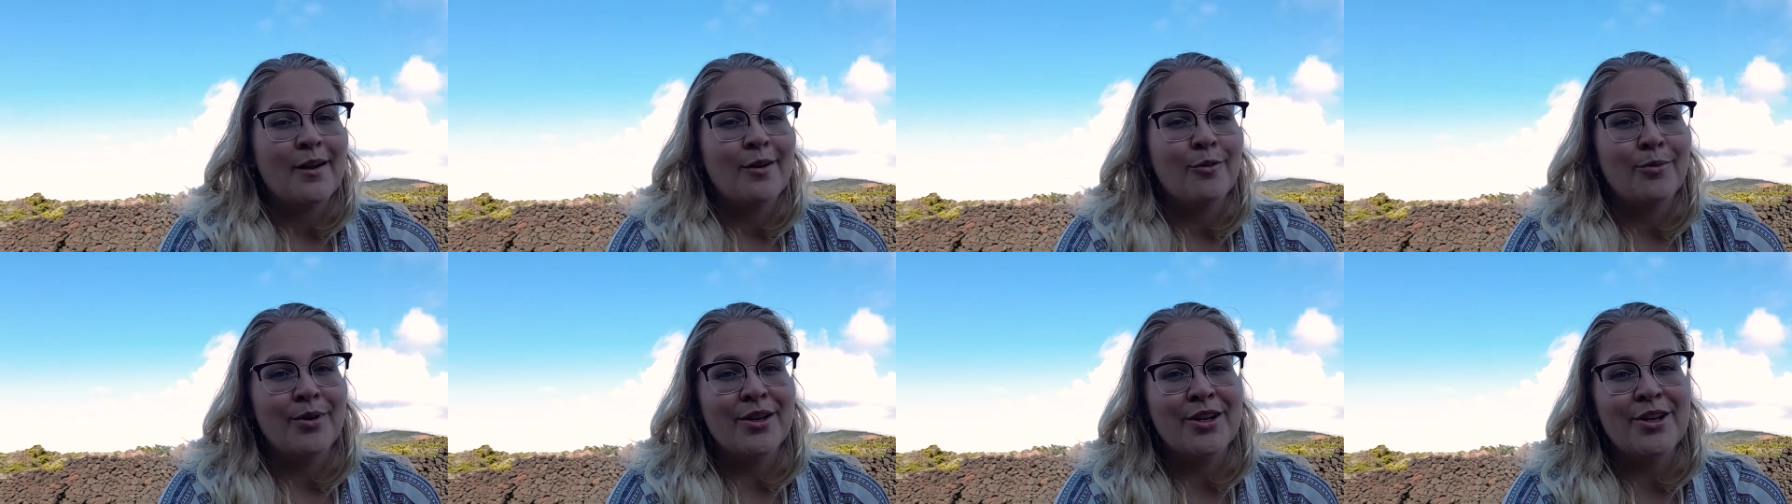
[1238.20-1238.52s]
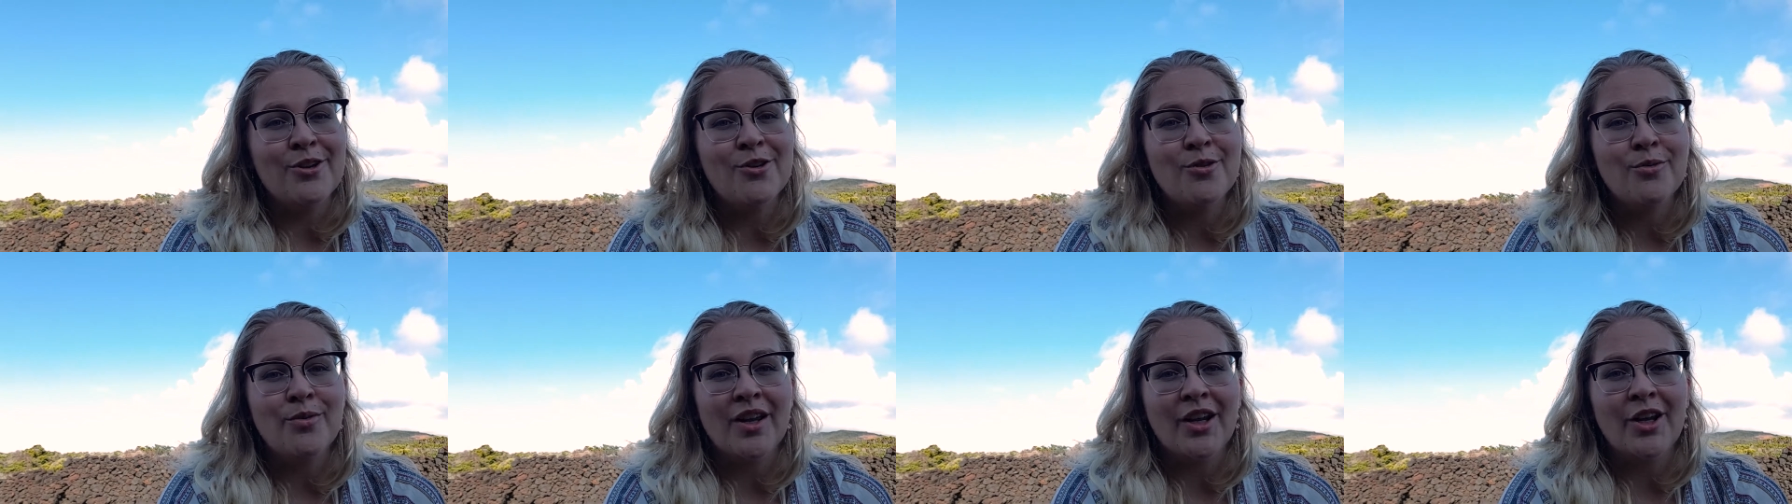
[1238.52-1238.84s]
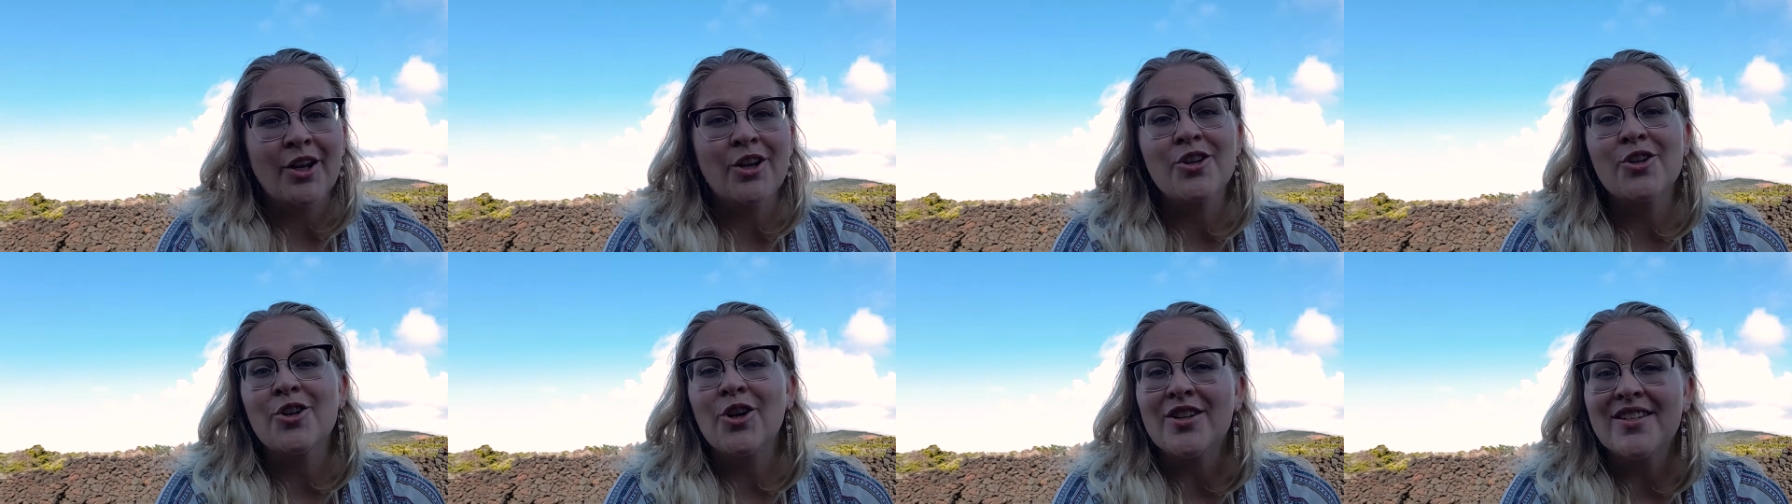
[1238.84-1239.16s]
we knew we
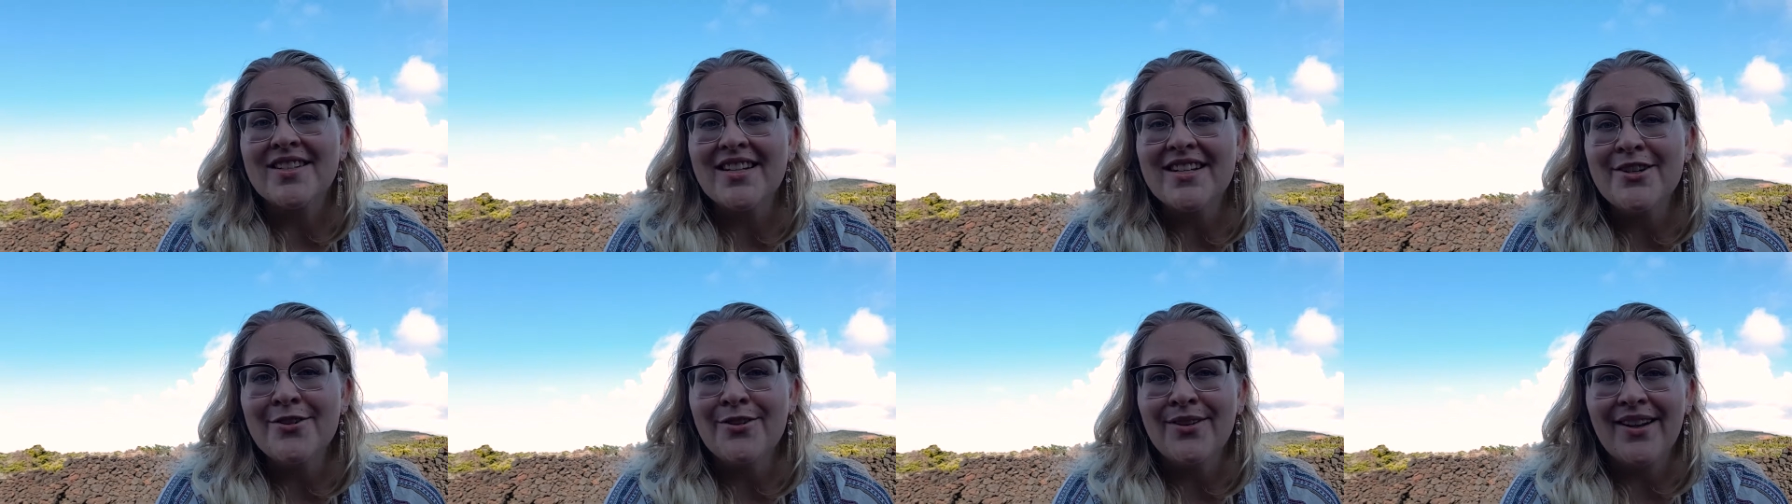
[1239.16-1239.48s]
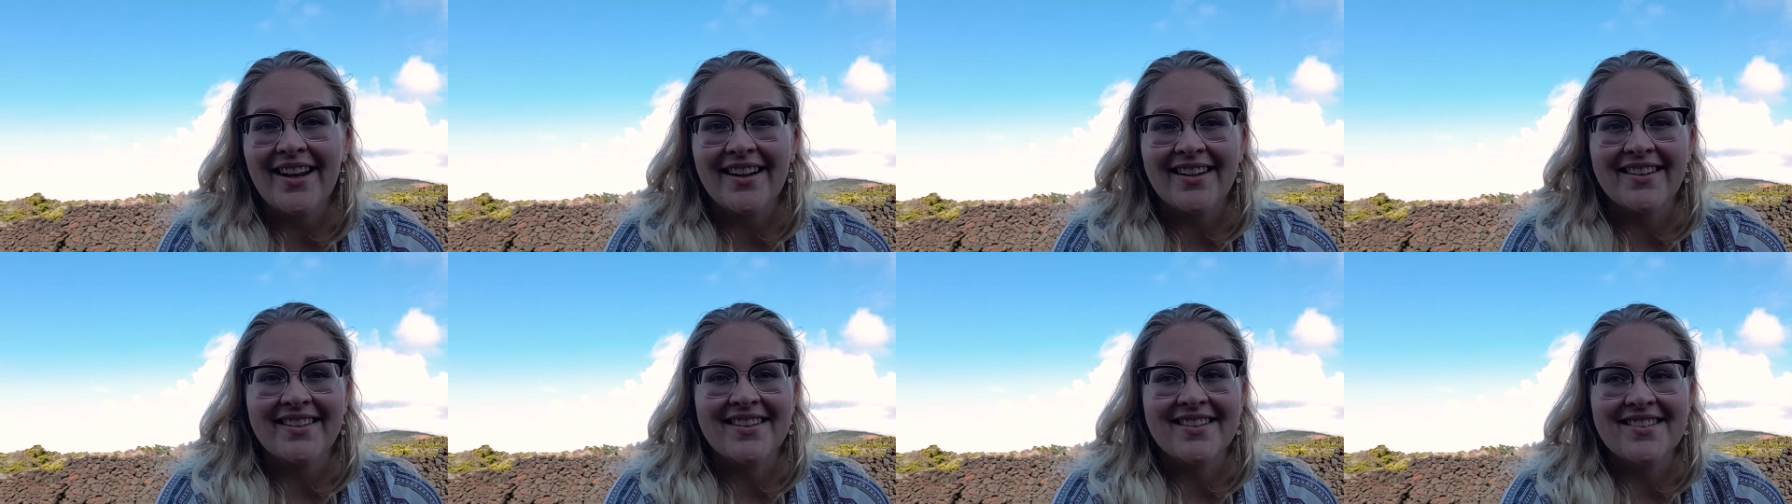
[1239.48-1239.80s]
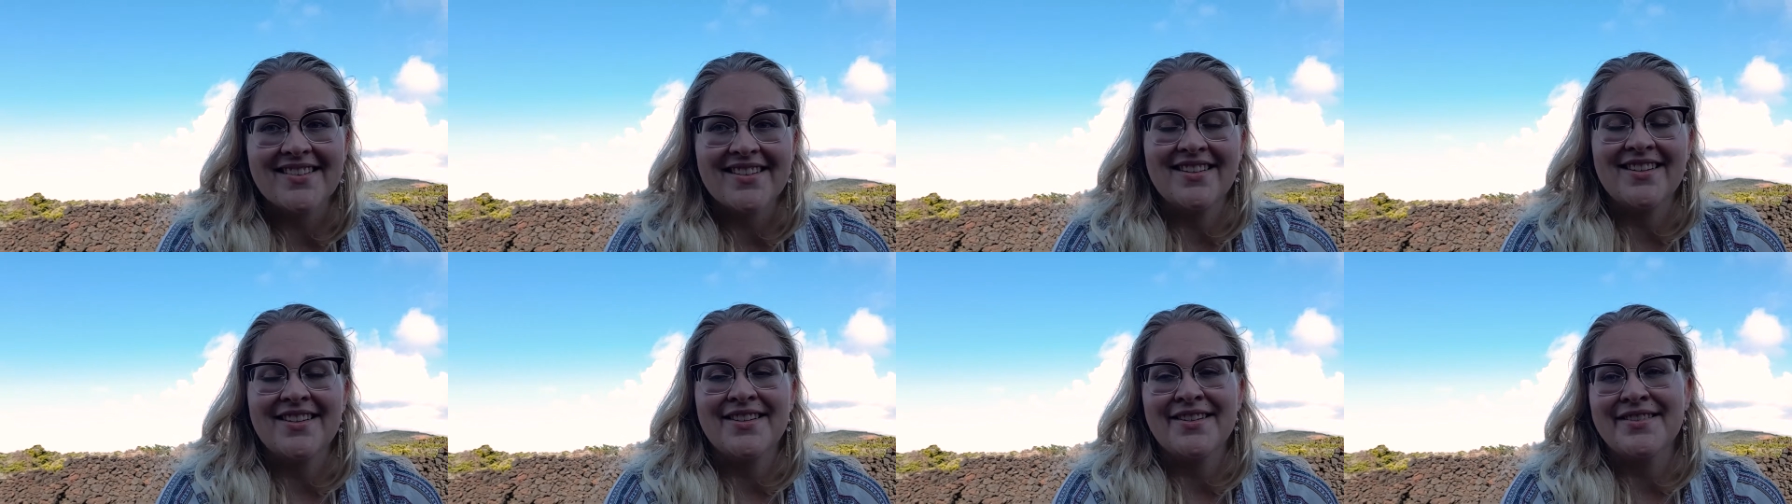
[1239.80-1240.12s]
couldn't continue like this
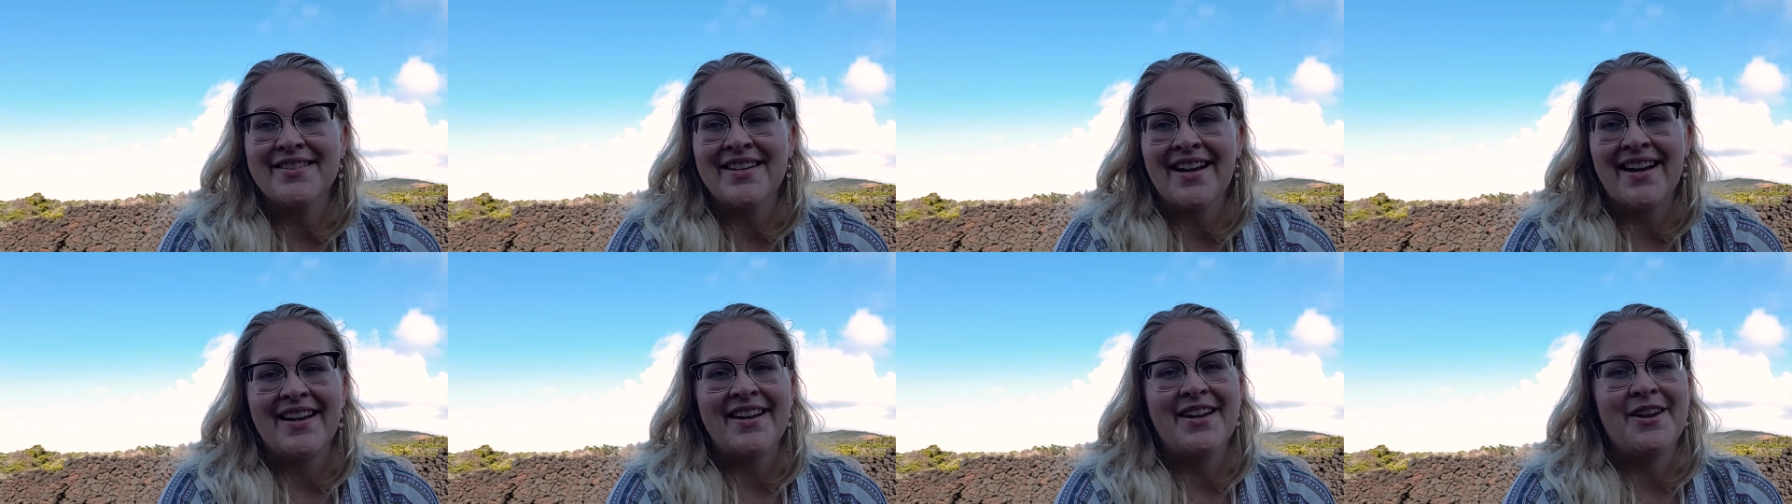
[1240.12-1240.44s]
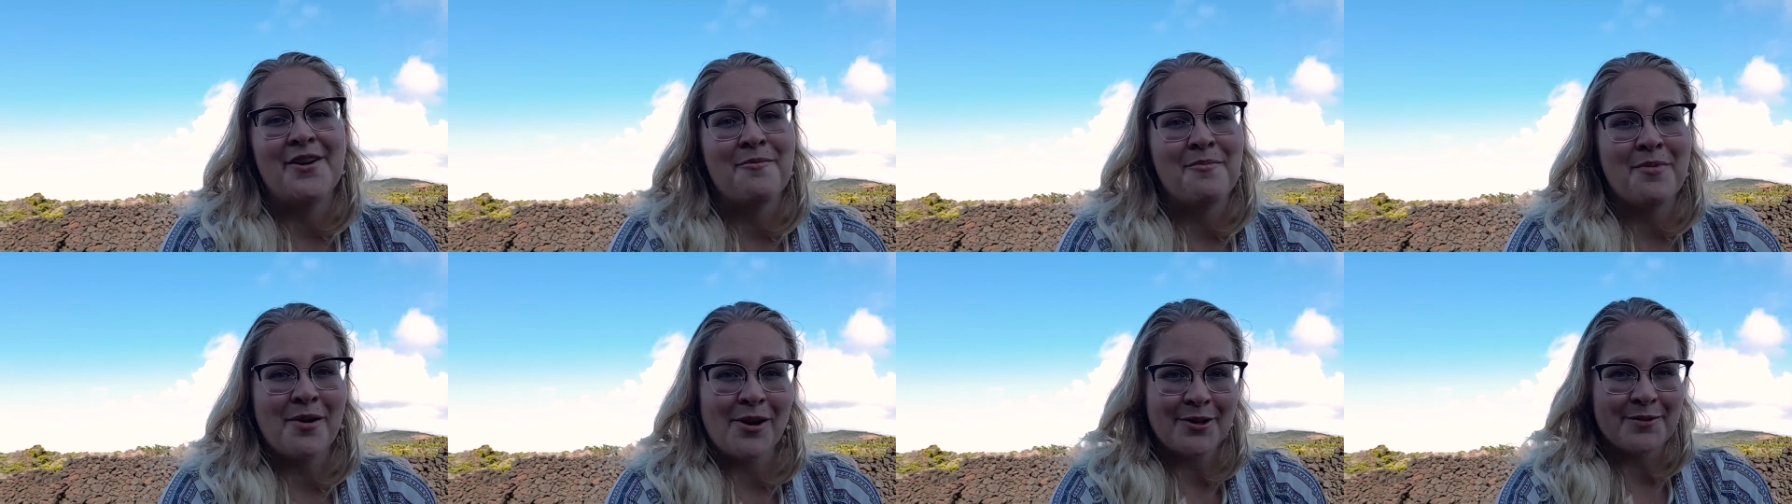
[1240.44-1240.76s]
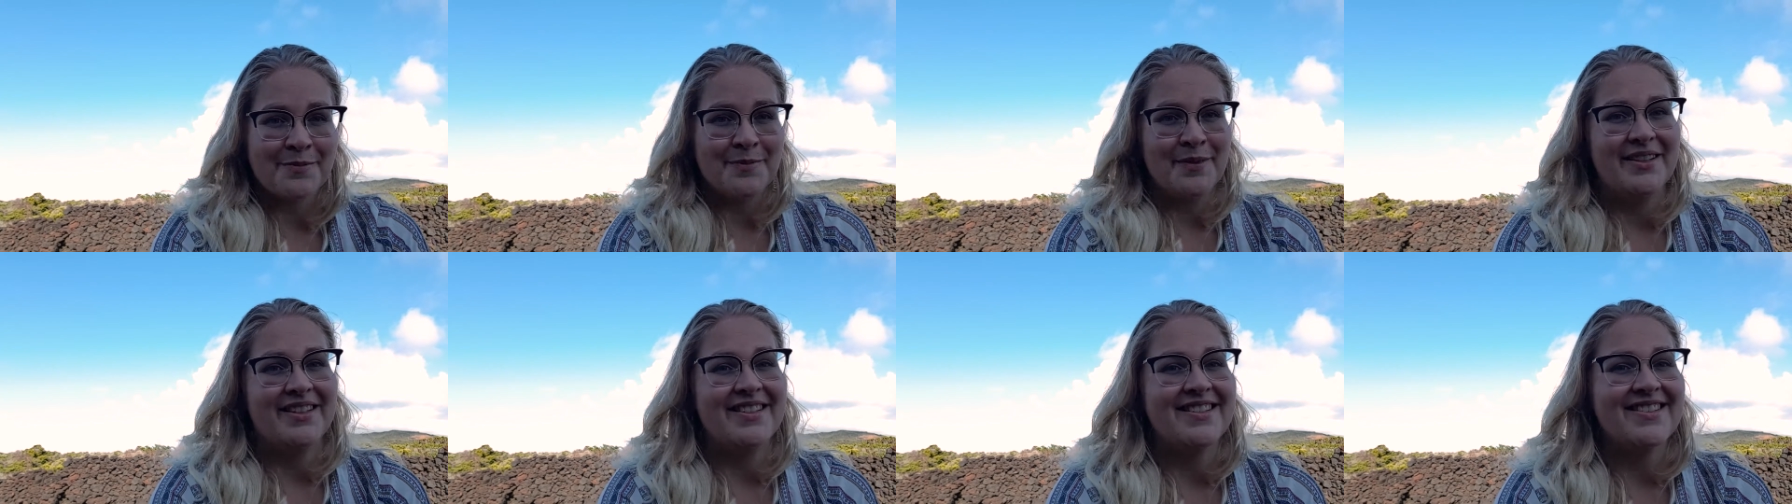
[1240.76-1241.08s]
in this tiny
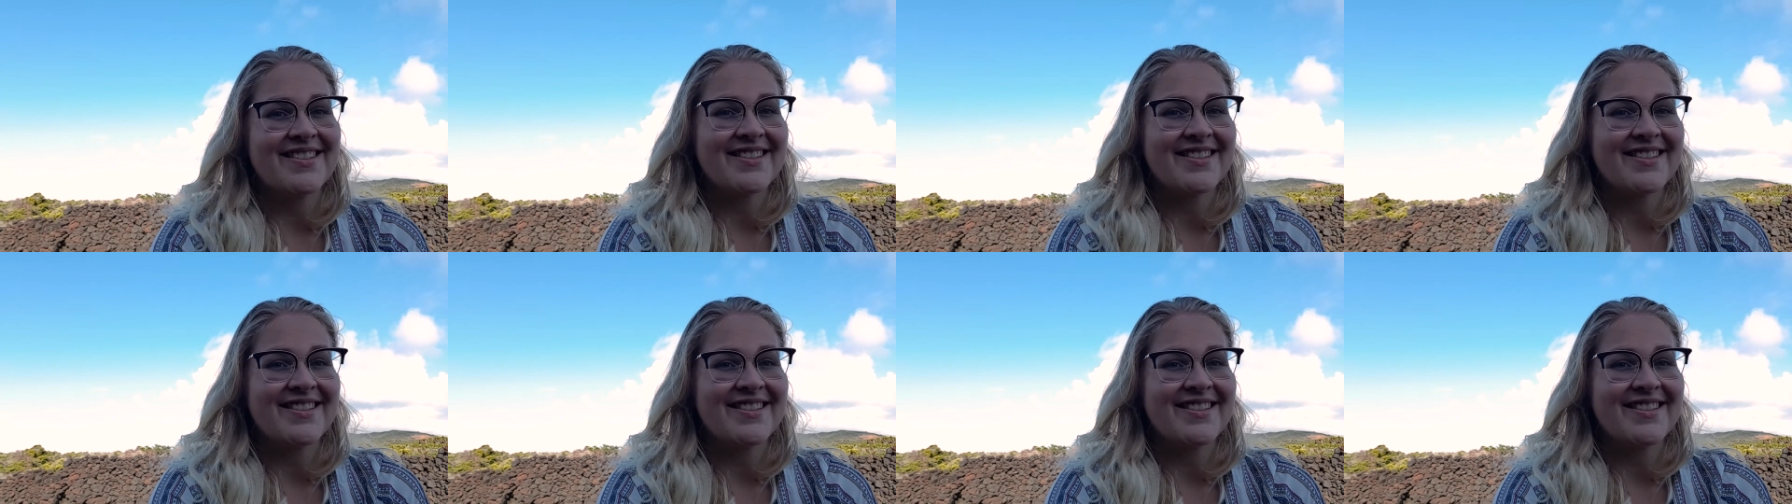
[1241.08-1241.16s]
apartment.